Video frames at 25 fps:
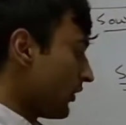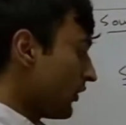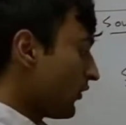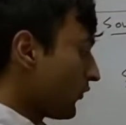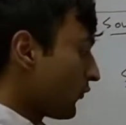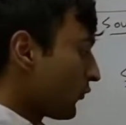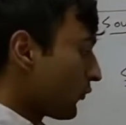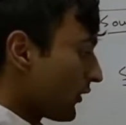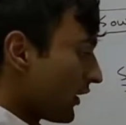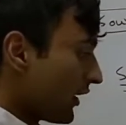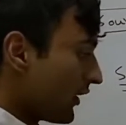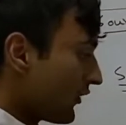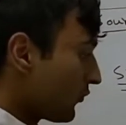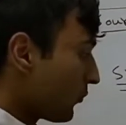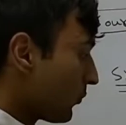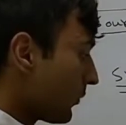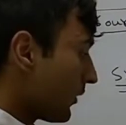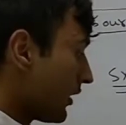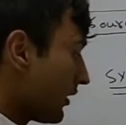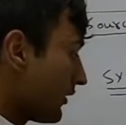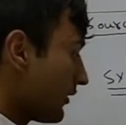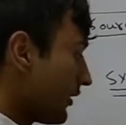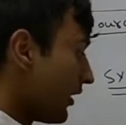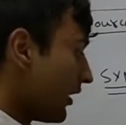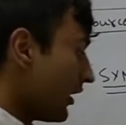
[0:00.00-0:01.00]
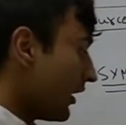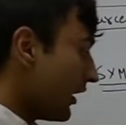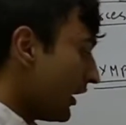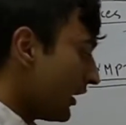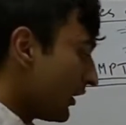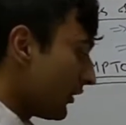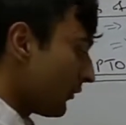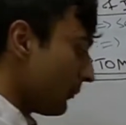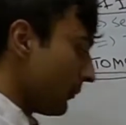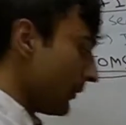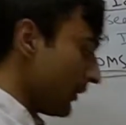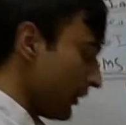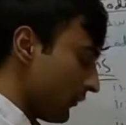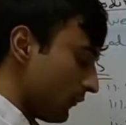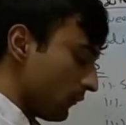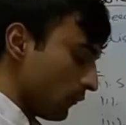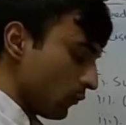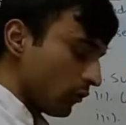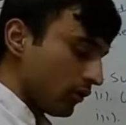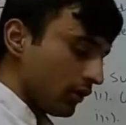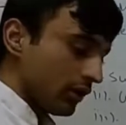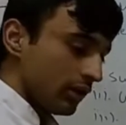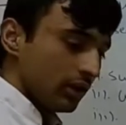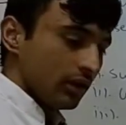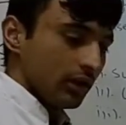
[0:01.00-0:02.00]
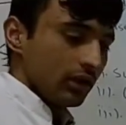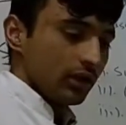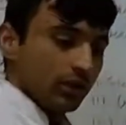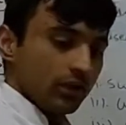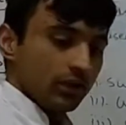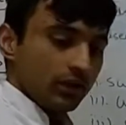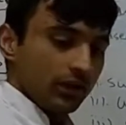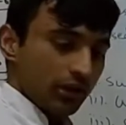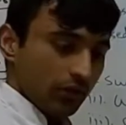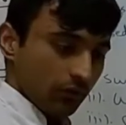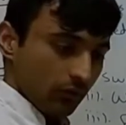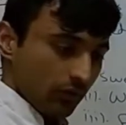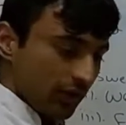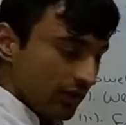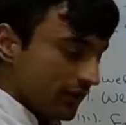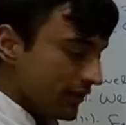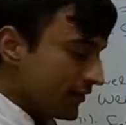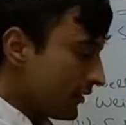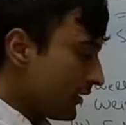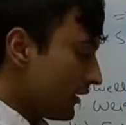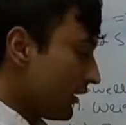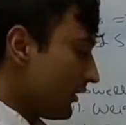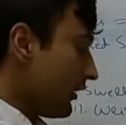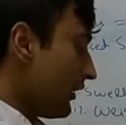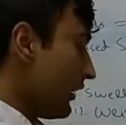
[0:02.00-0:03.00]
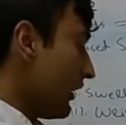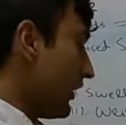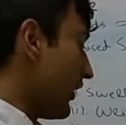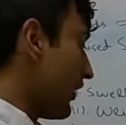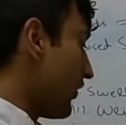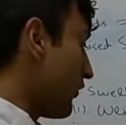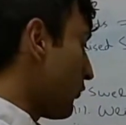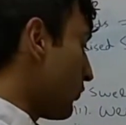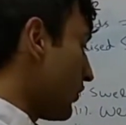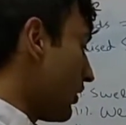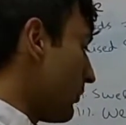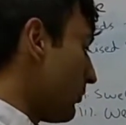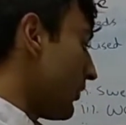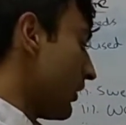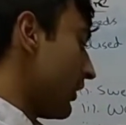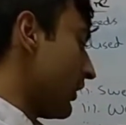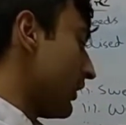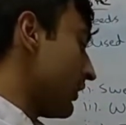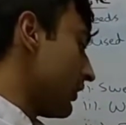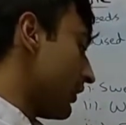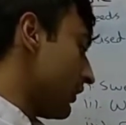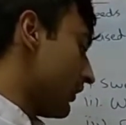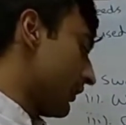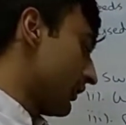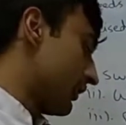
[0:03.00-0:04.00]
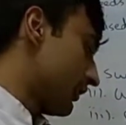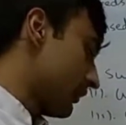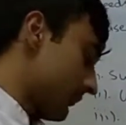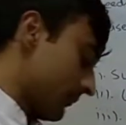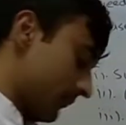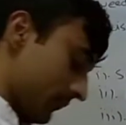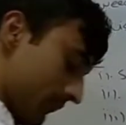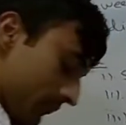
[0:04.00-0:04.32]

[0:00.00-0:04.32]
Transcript: so that's why the heartbeat would decrease, leading to the bradycardia.